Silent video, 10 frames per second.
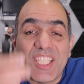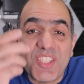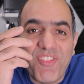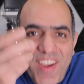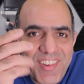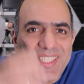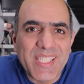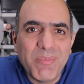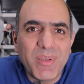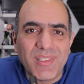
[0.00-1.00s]
It's very
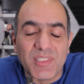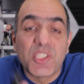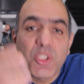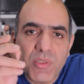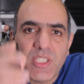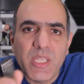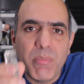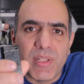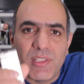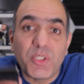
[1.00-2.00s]
simple, so
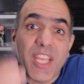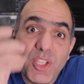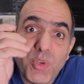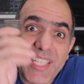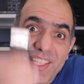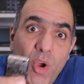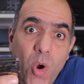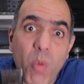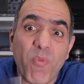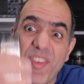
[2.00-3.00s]
simple you can do it at
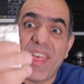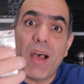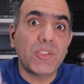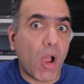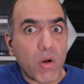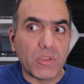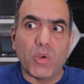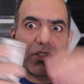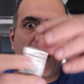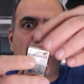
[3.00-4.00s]
home without all those